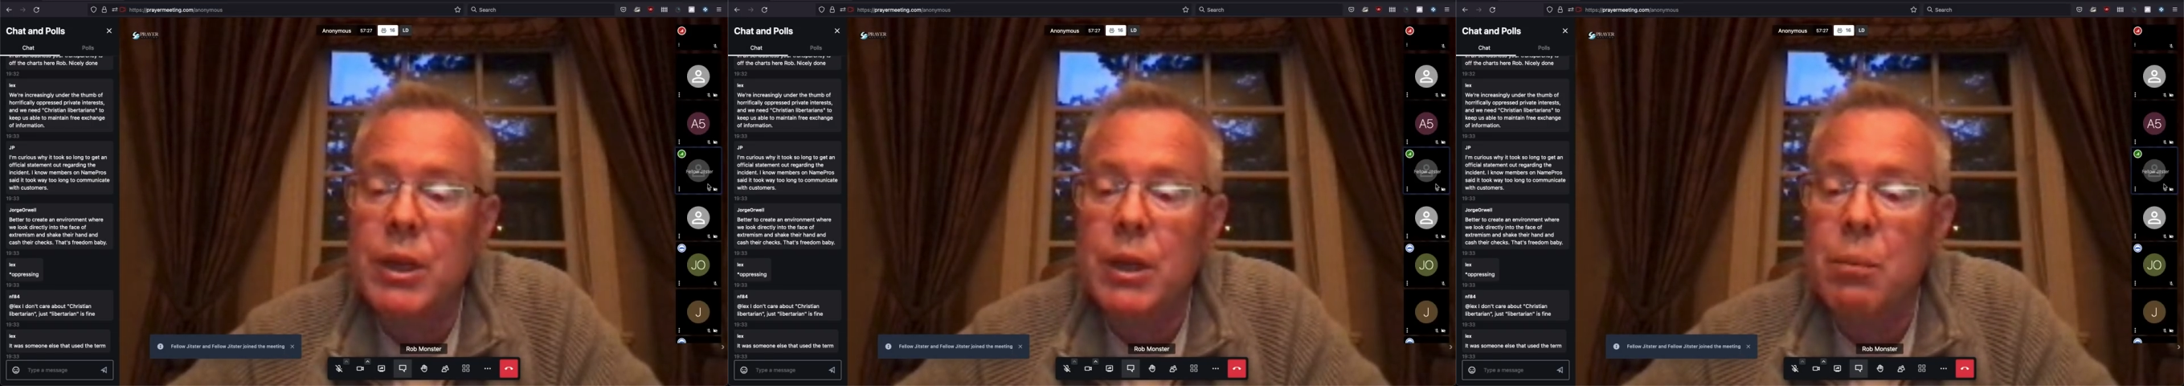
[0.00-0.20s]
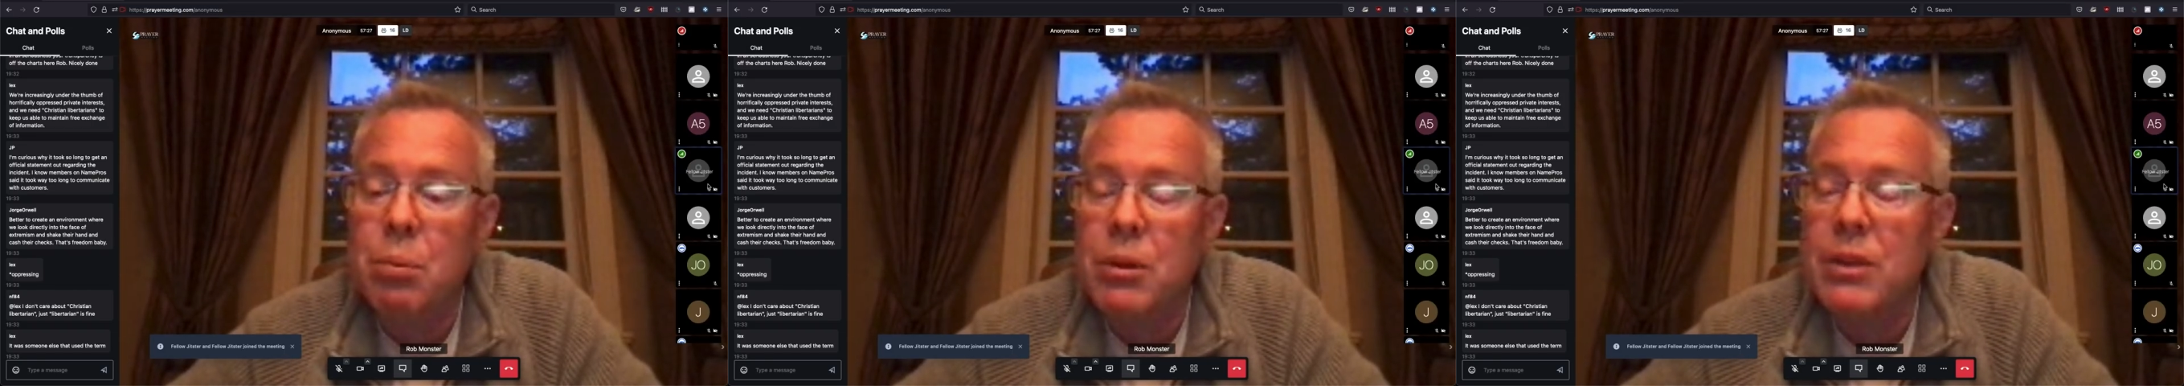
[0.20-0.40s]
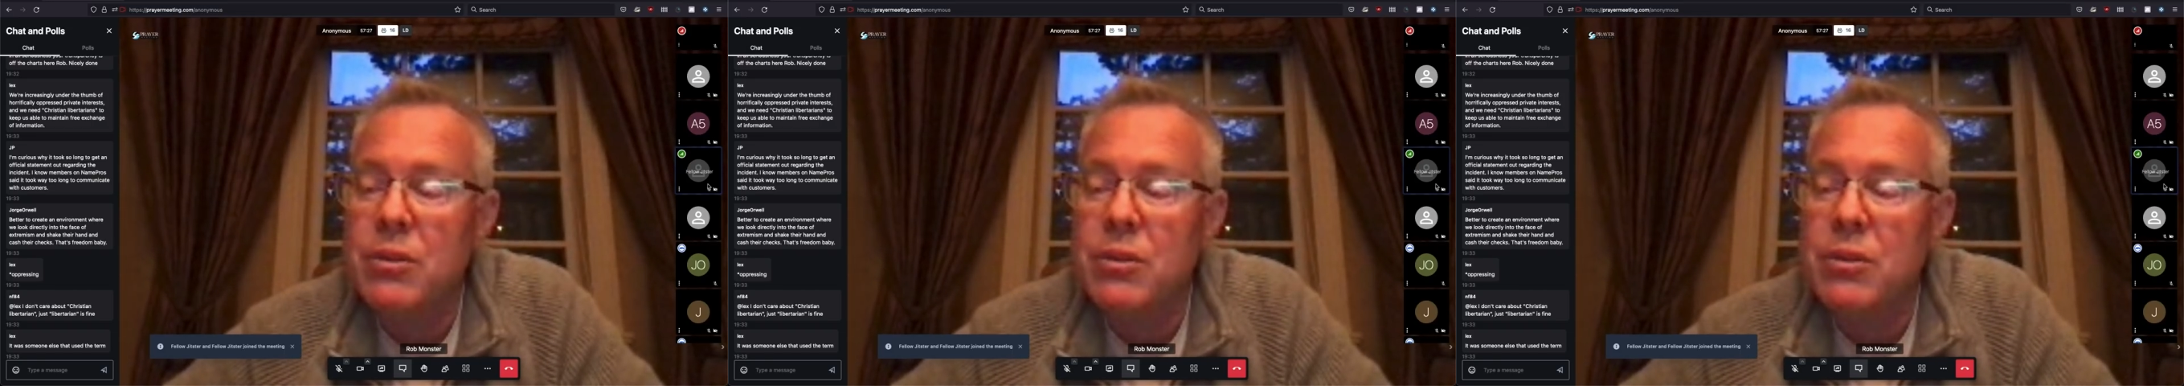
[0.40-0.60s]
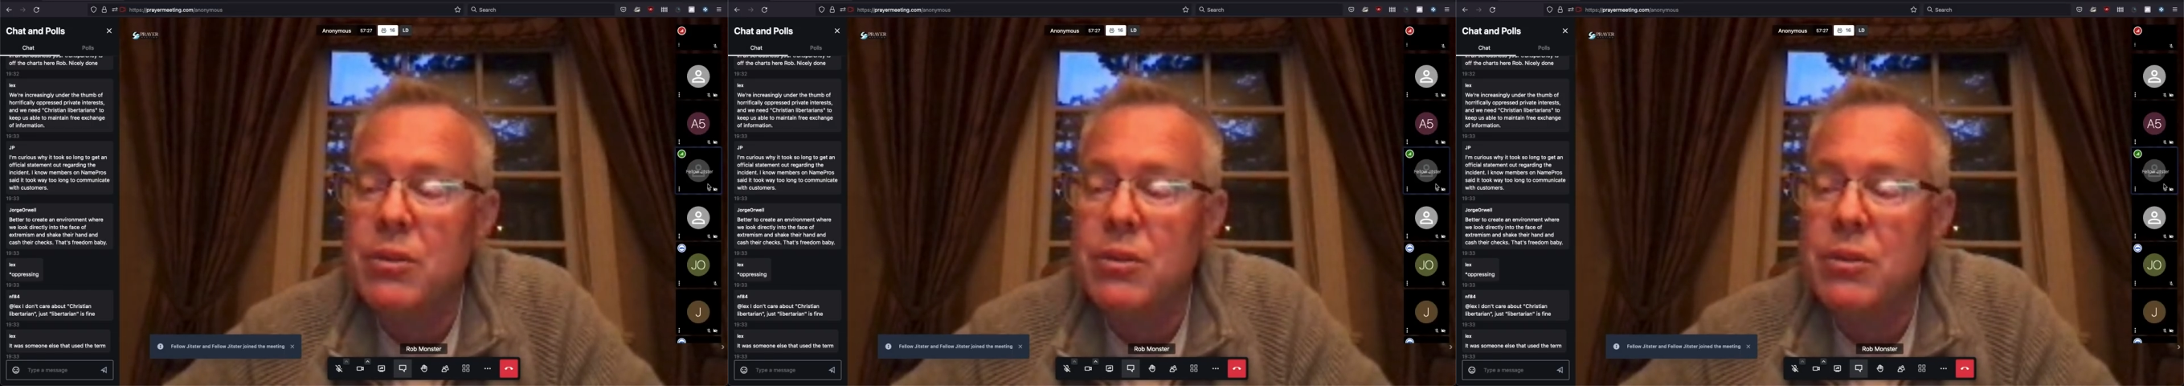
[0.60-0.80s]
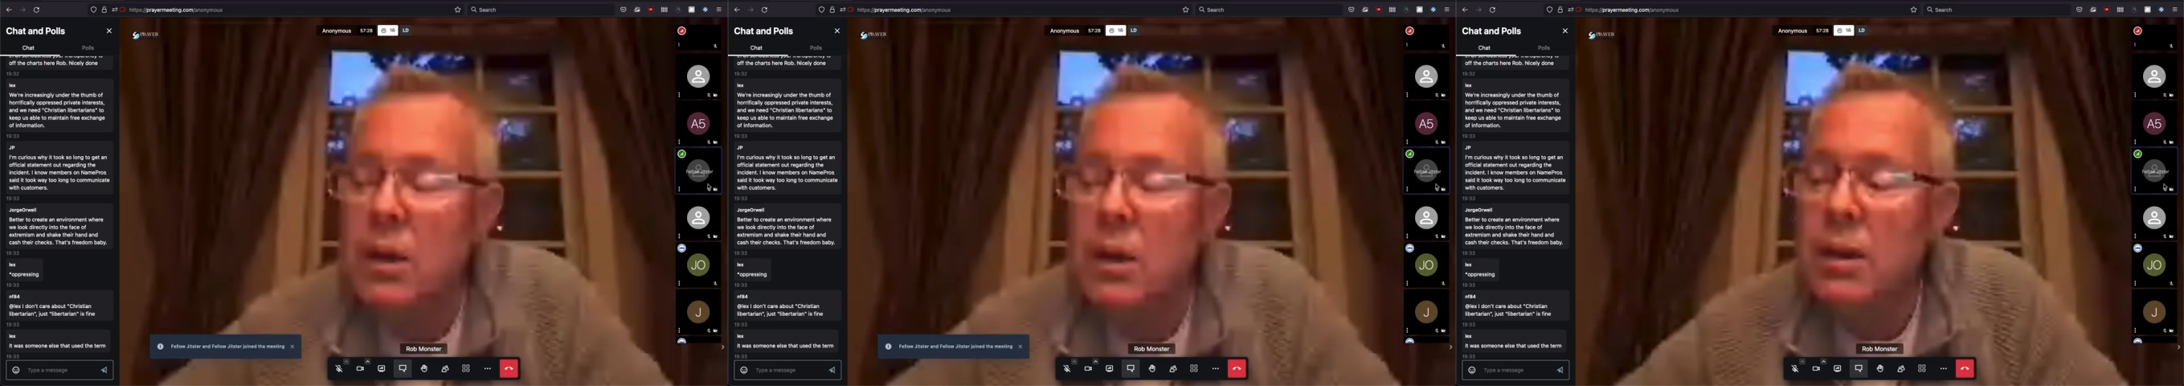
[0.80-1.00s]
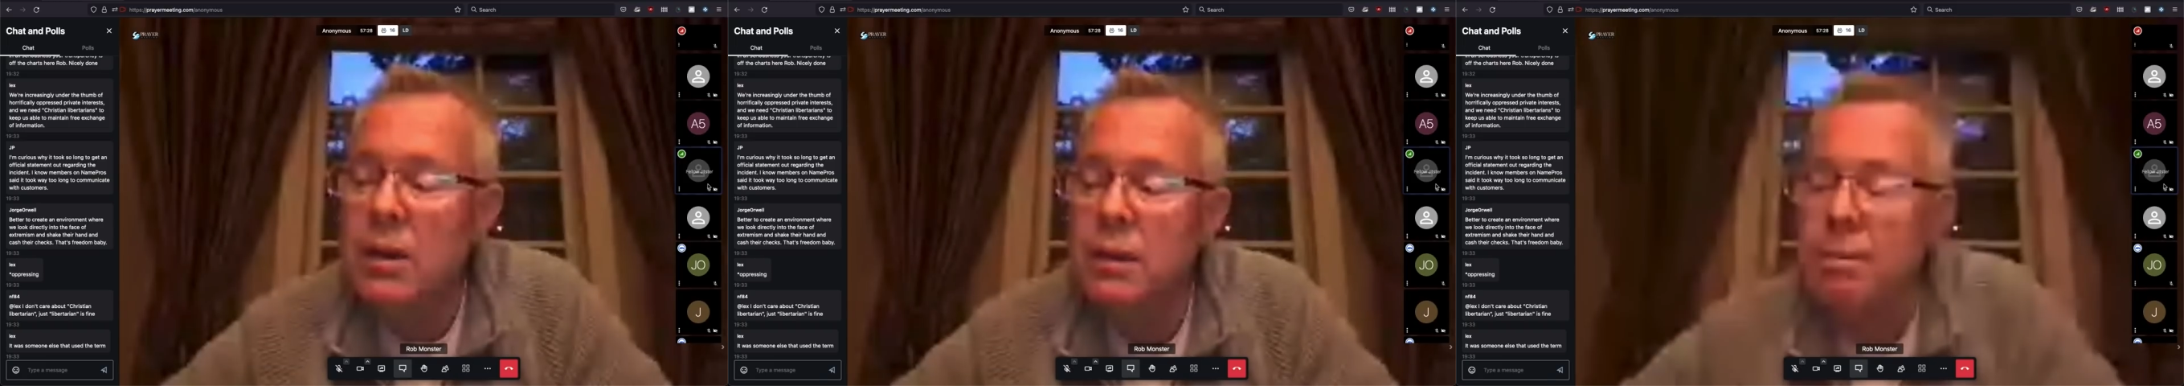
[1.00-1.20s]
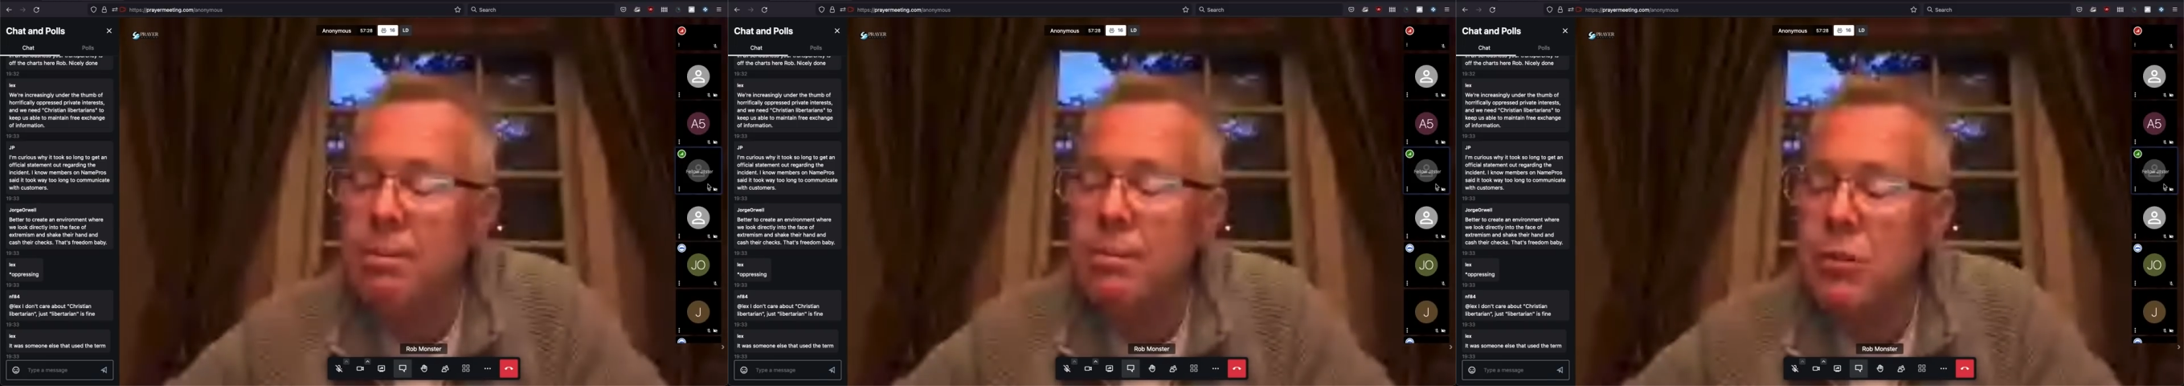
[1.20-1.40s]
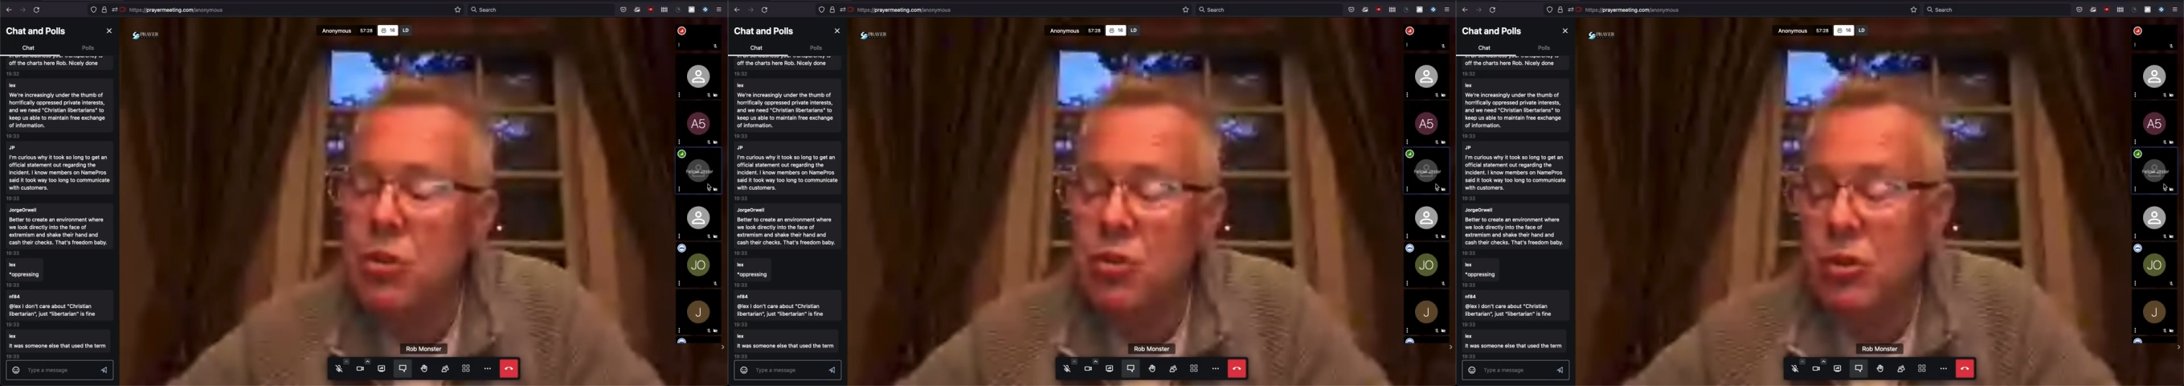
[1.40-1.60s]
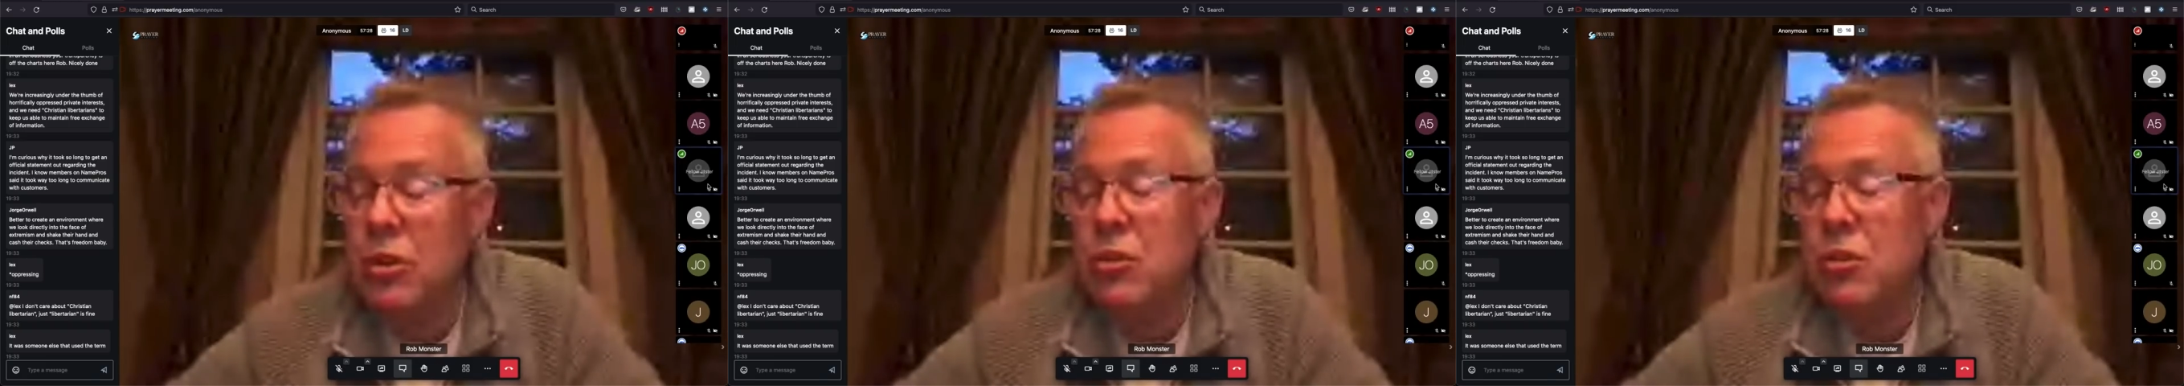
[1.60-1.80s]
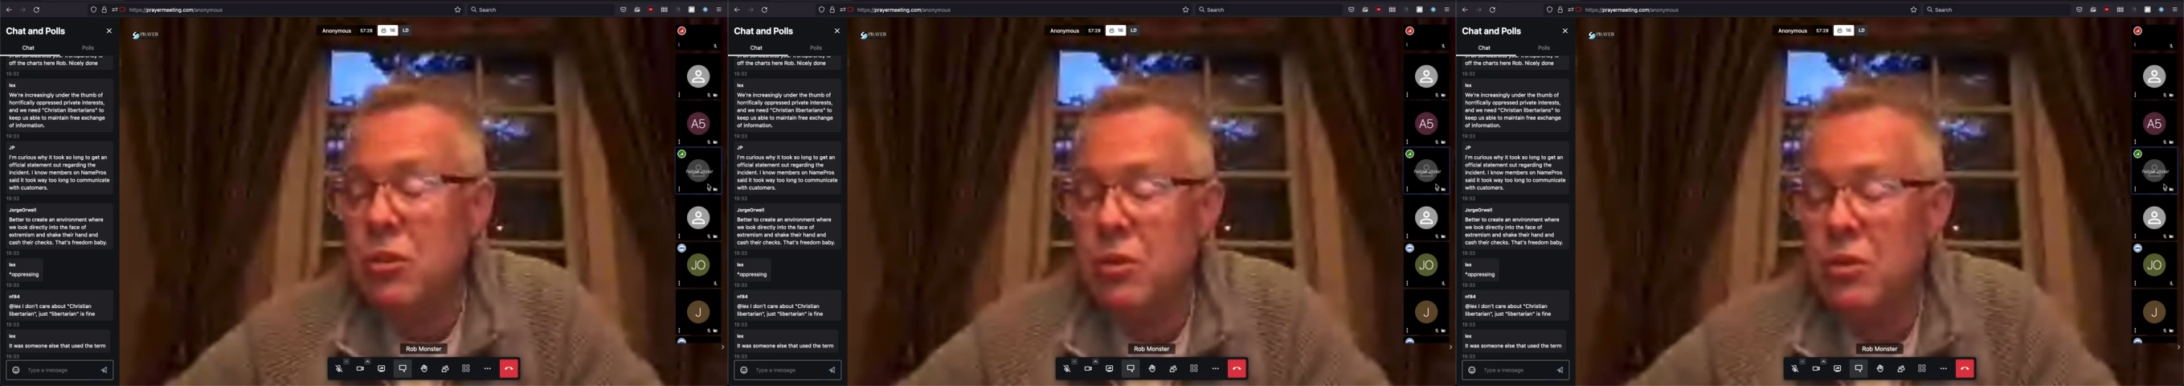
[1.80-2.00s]
unpleasant
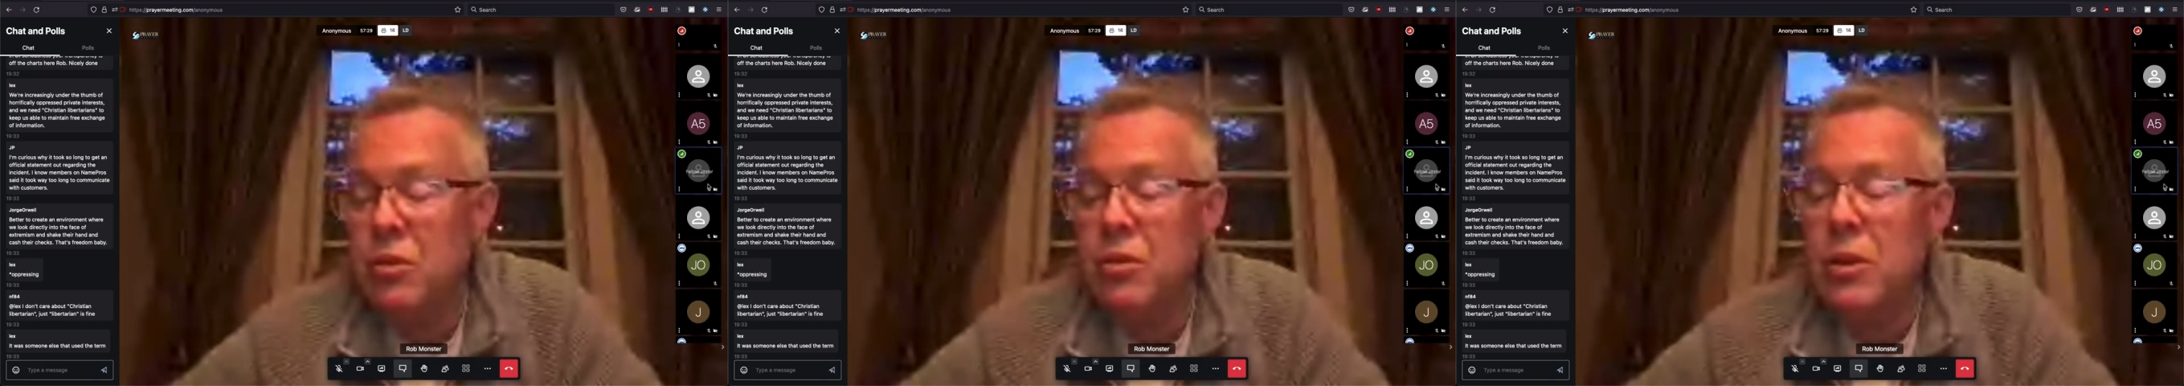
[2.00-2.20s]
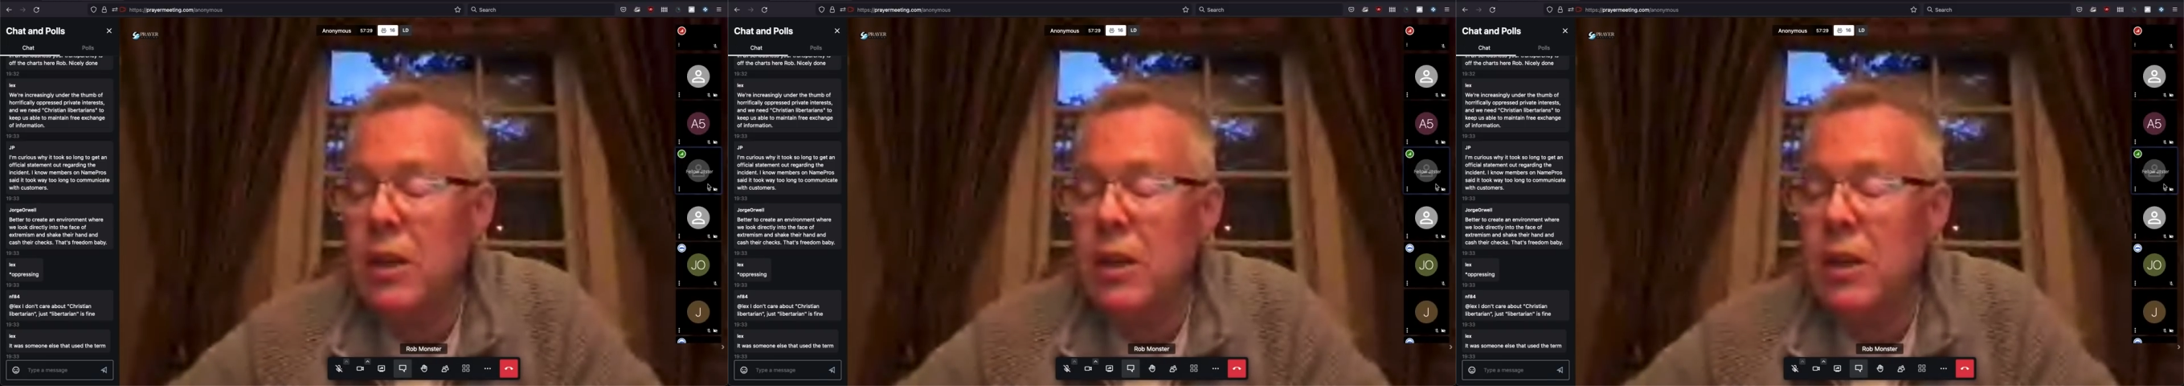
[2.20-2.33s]
discussions,